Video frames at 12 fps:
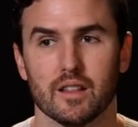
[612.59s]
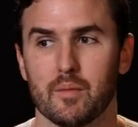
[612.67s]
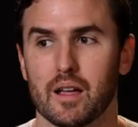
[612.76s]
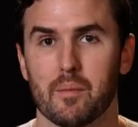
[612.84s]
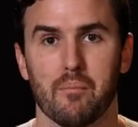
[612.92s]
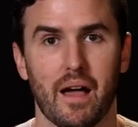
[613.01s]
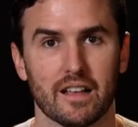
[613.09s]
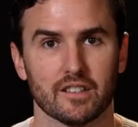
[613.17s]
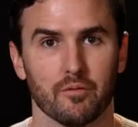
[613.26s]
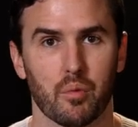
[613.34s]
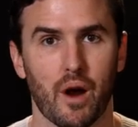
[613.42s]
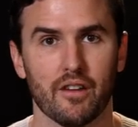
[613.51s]
and they make a
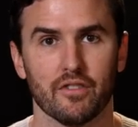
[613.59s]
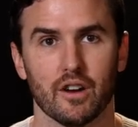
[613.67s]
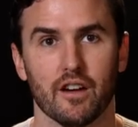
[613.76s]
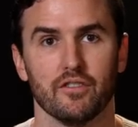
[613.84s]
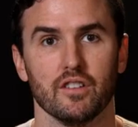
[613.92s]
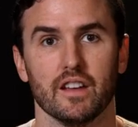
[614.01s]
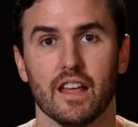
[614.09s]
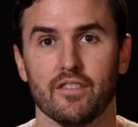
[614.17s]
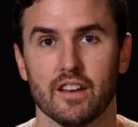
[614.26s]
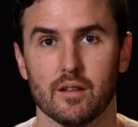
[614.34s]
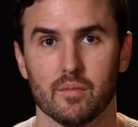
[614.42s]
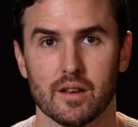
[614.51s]
massive profit off it
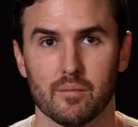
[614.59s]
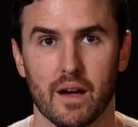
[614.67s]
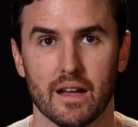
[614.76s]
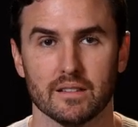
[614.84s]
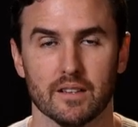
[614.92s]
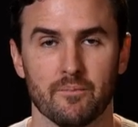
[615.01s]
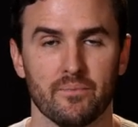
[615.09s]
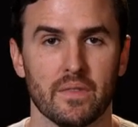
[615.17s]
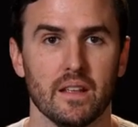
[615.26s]
if anybody buys it.